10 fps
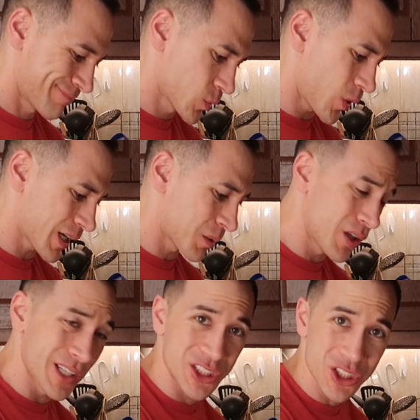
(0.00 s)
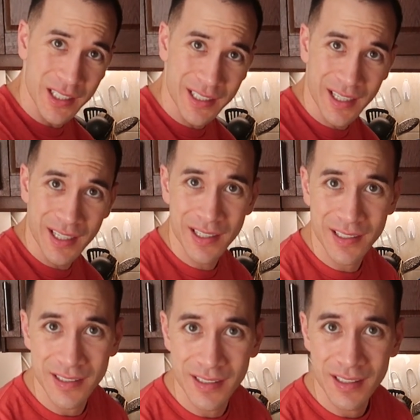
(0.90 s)
guacamole chunky.
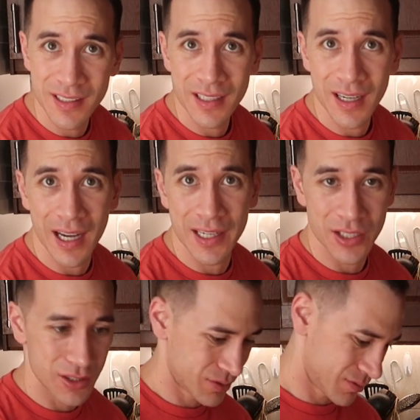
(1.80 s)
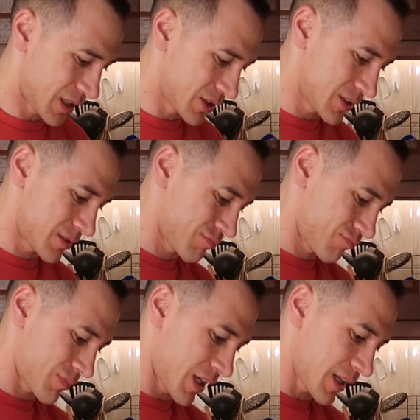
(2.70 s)
I don't.
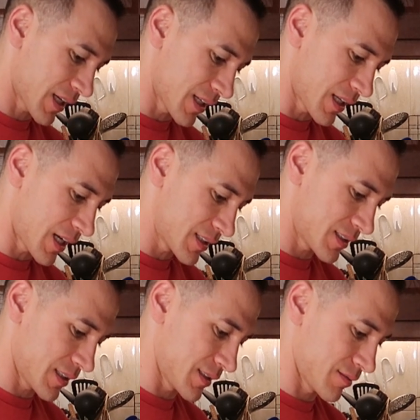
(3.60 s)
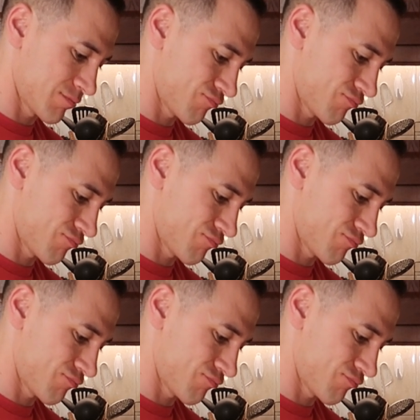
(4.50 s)
I like it nice and